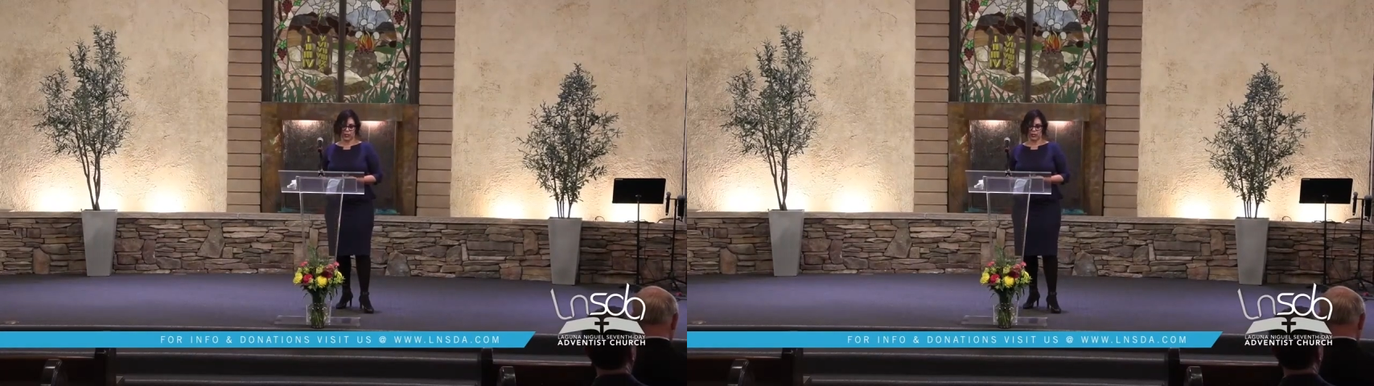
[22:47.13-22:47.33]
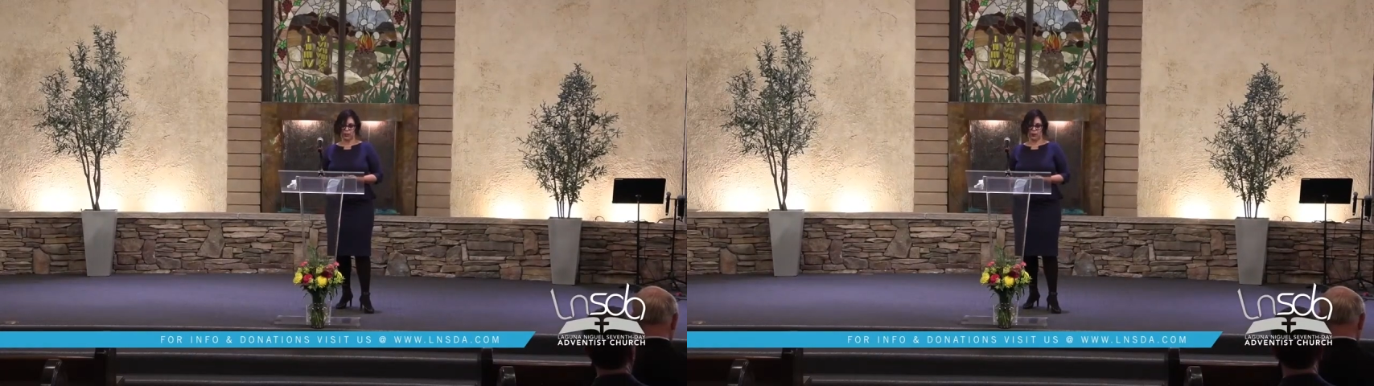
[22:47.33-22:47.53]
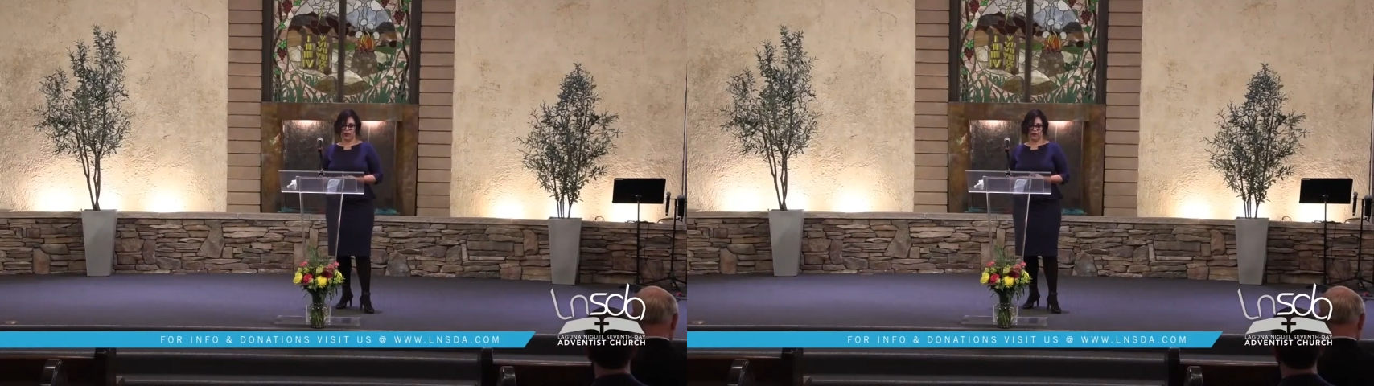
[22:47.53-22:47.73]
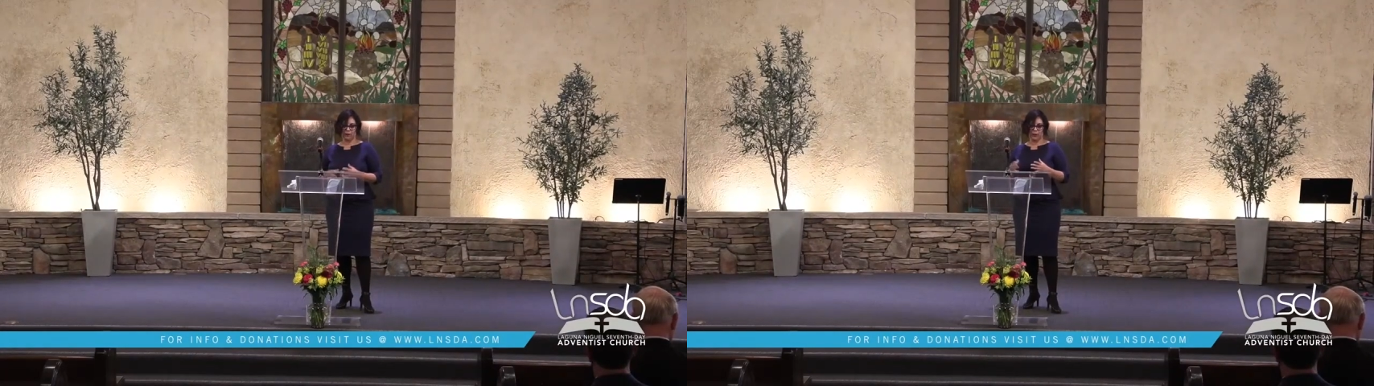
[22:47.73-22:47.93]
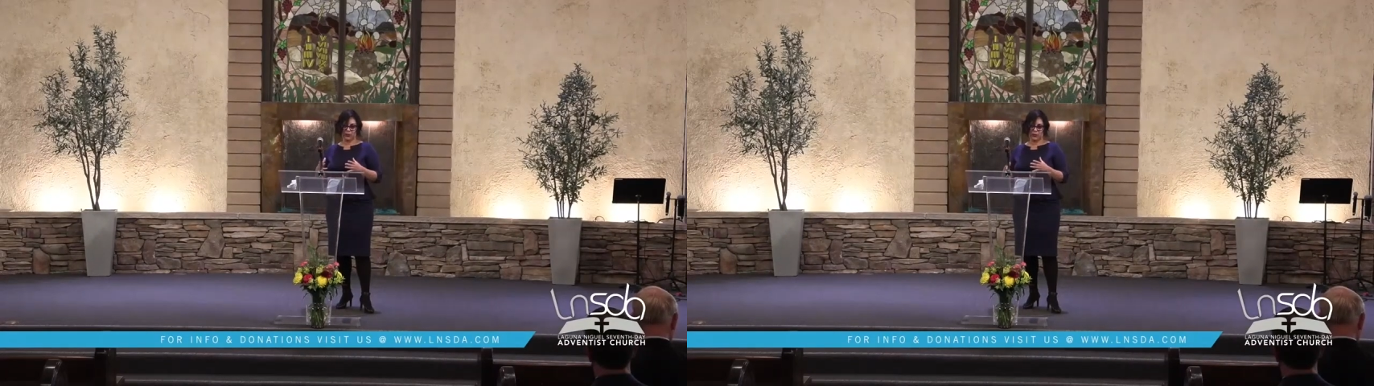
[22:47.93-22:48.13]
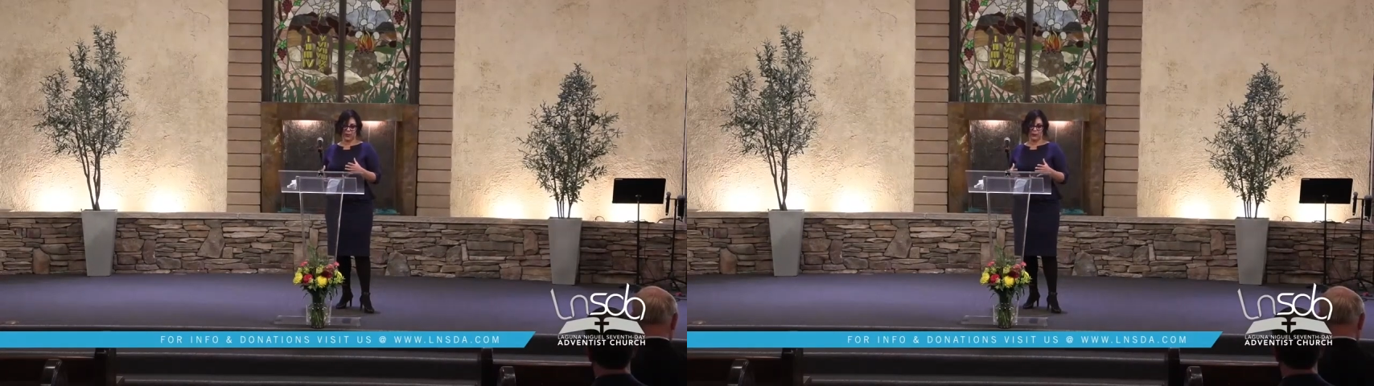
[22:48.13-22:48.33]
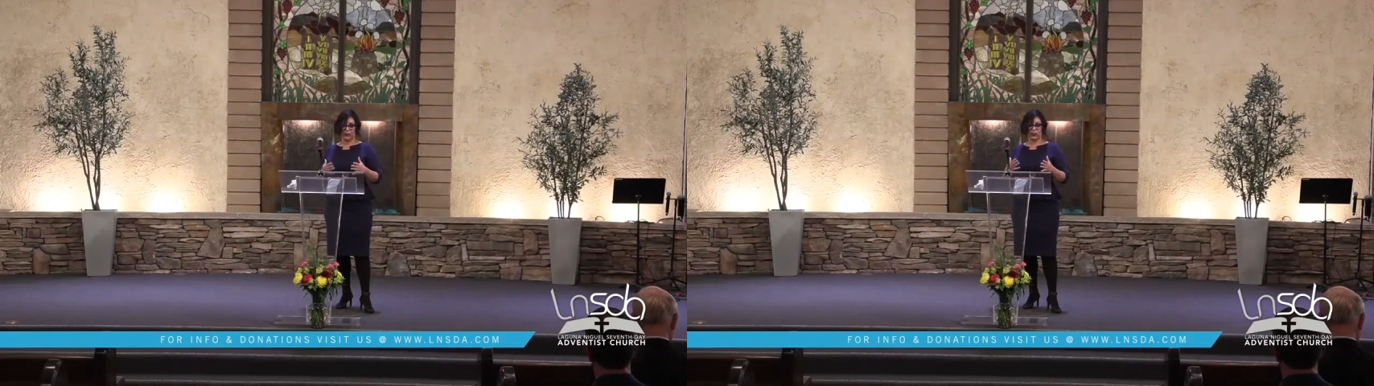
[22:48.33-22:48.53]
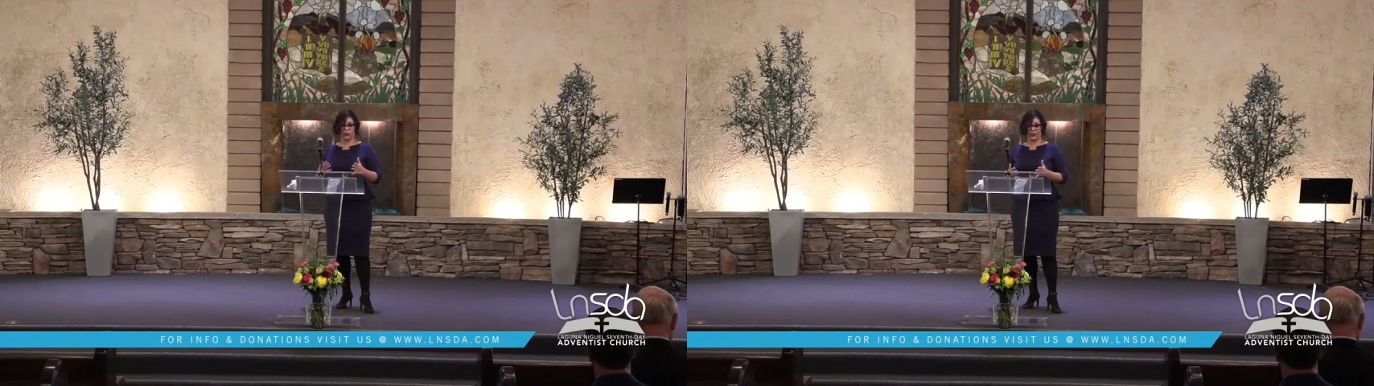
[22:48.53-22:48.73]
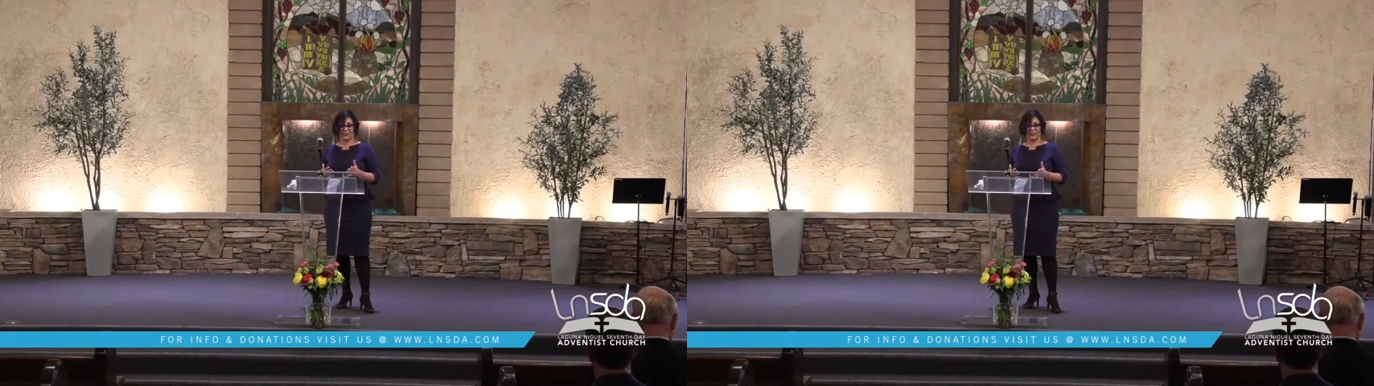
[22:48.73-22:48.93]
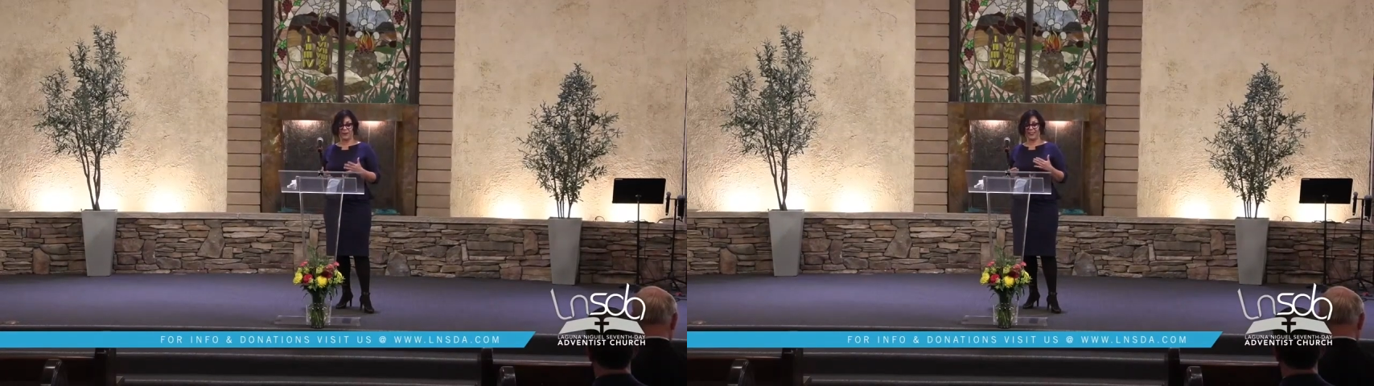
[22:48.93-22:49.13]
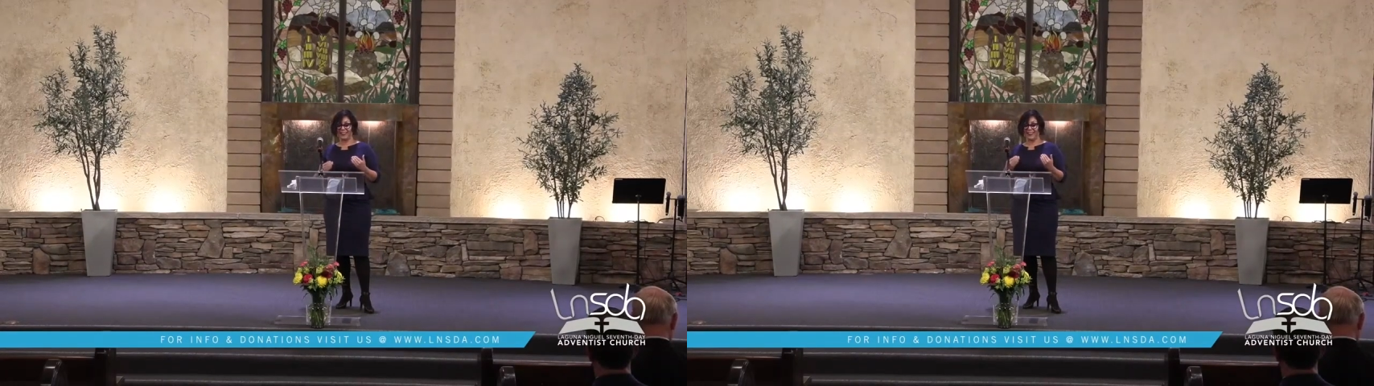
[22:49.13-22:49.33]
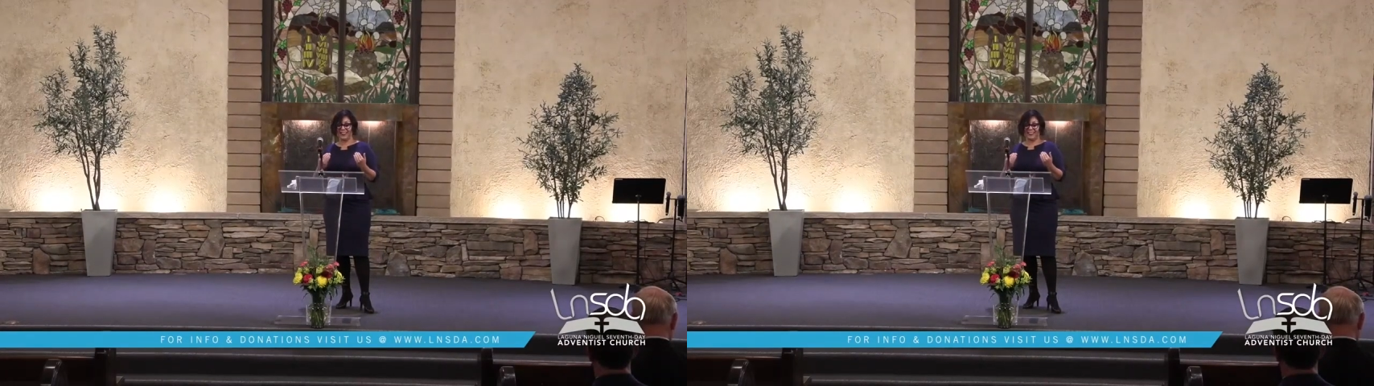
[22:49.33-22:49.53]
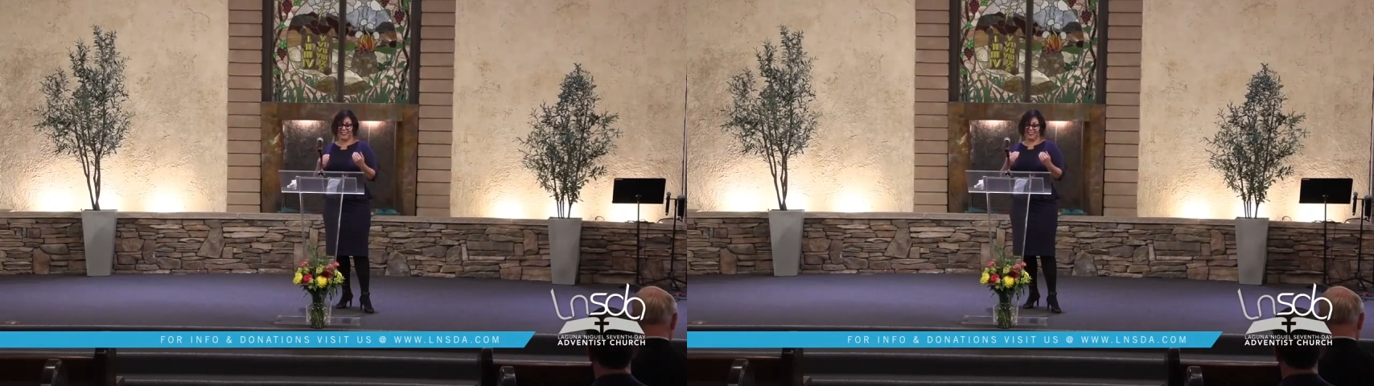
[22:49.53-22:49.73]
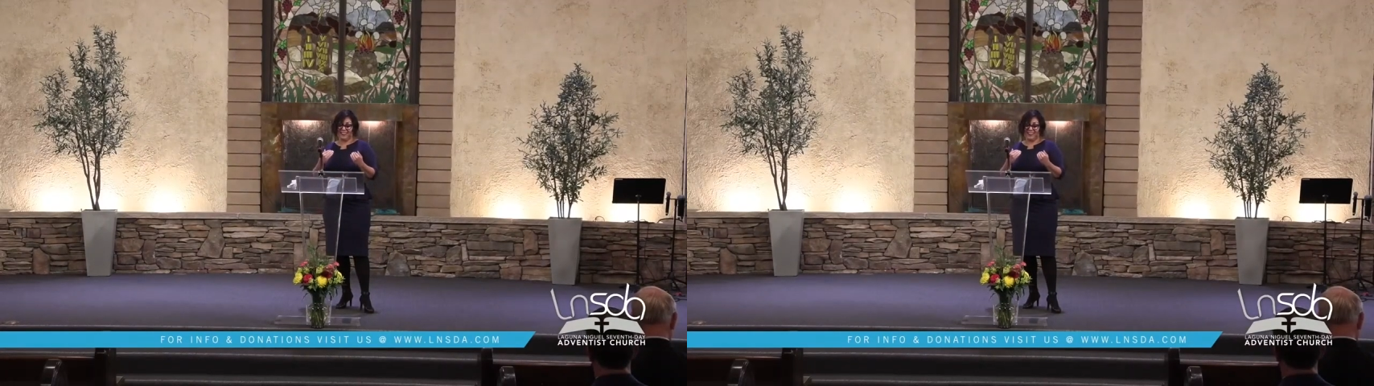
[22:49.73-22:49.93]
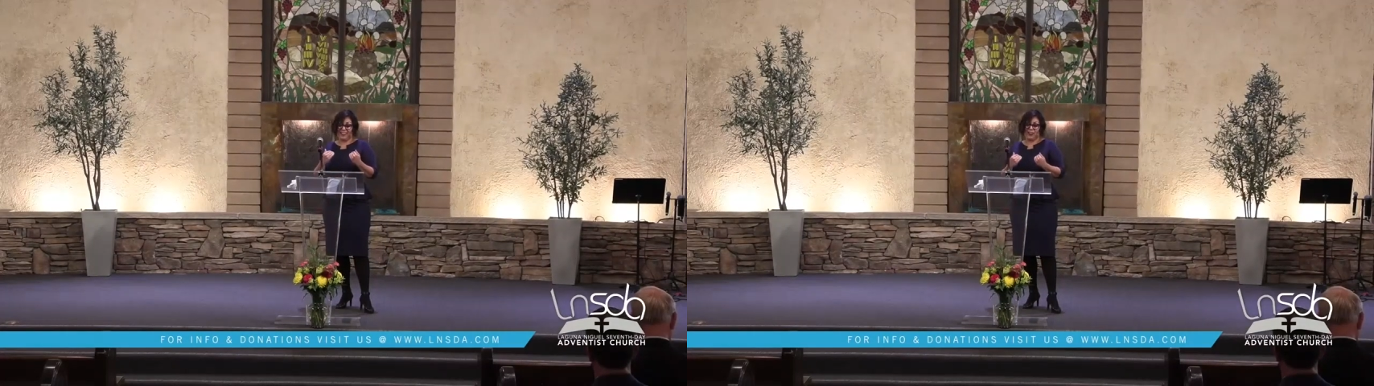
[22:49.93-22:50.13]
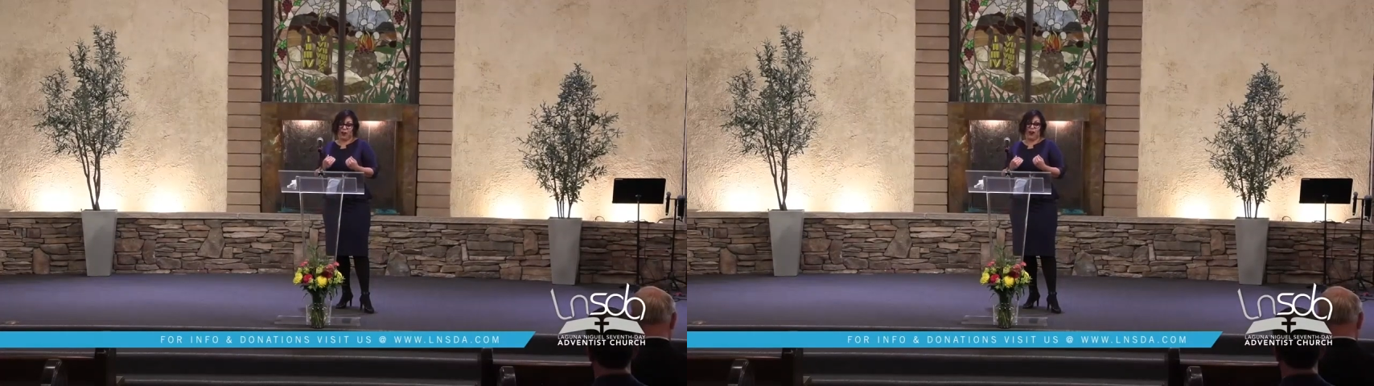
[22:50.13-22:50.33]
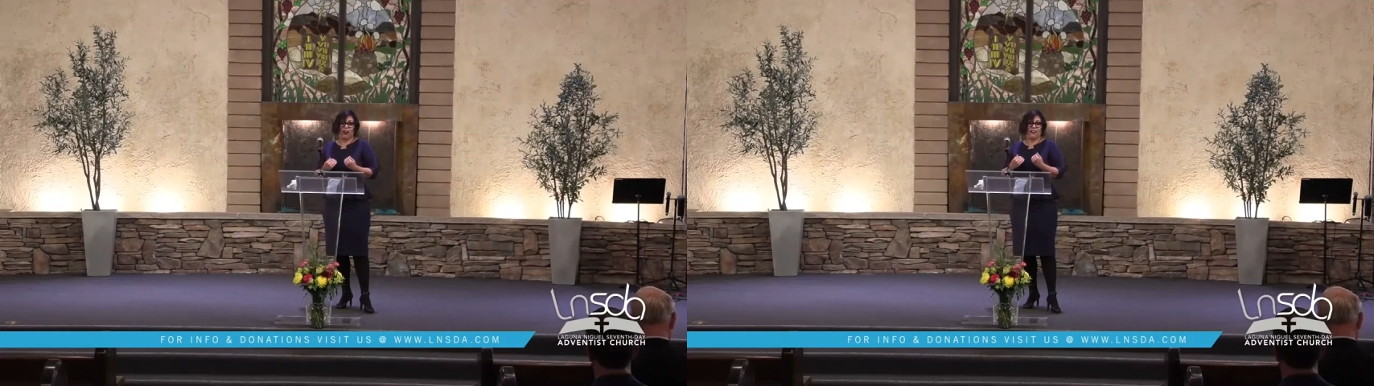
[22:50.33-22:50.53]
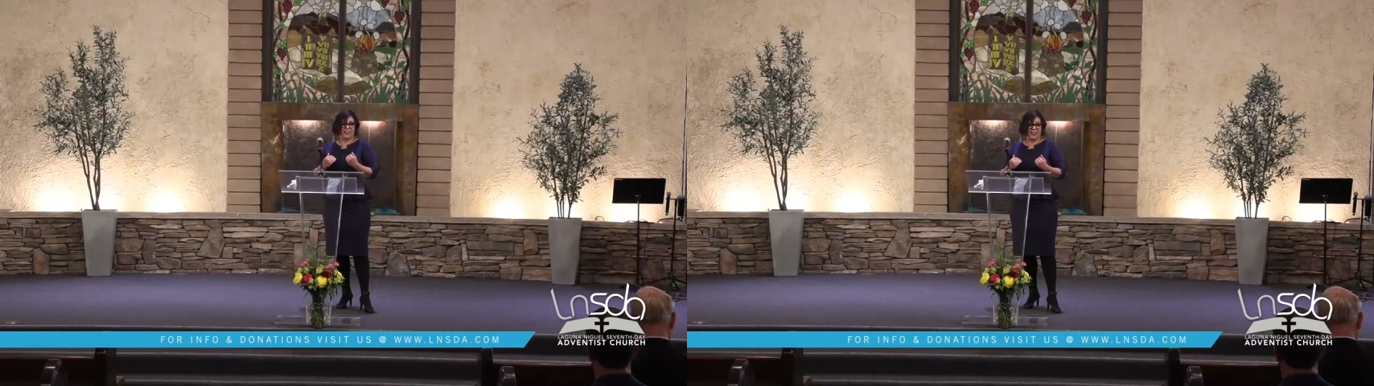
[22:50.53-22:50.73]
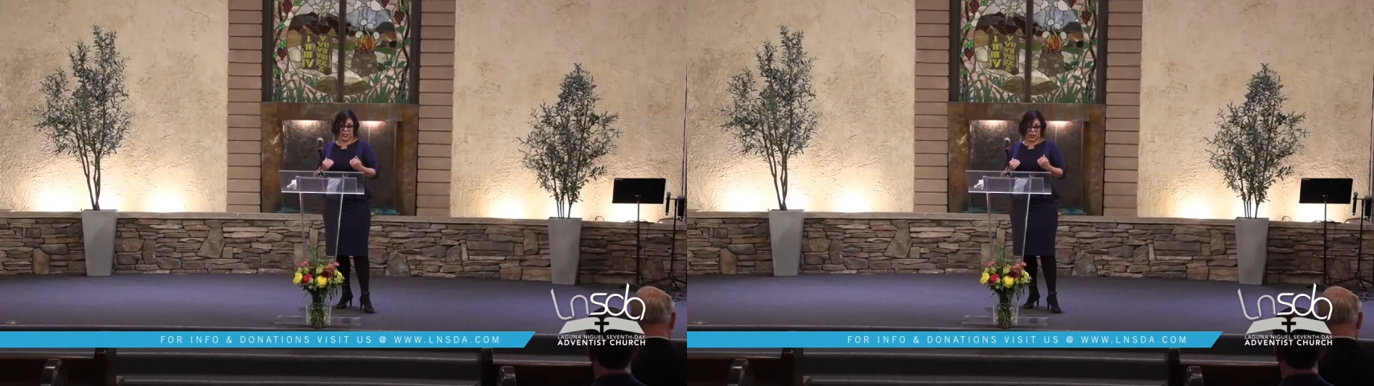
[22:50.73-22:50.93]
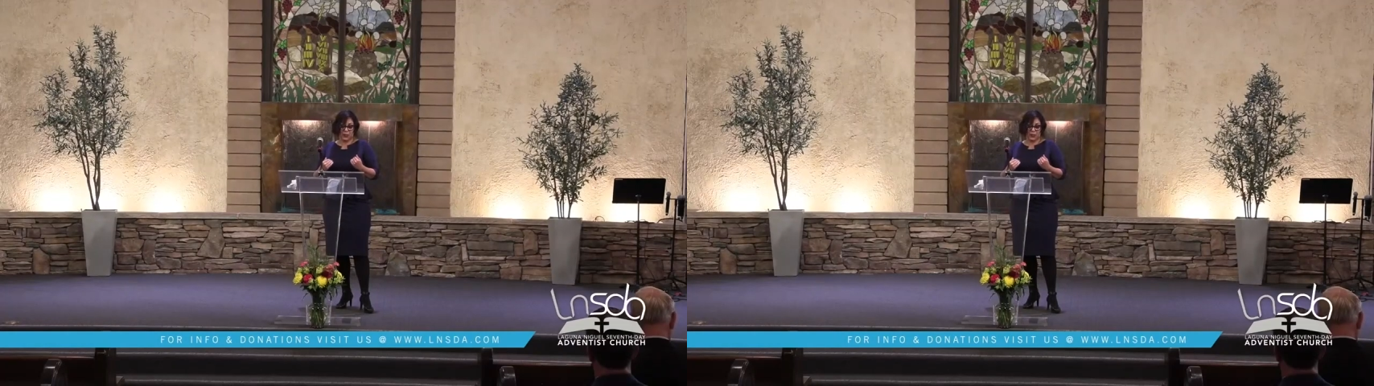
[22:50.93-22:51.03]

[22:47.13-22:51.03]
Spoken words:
(no speaker visible)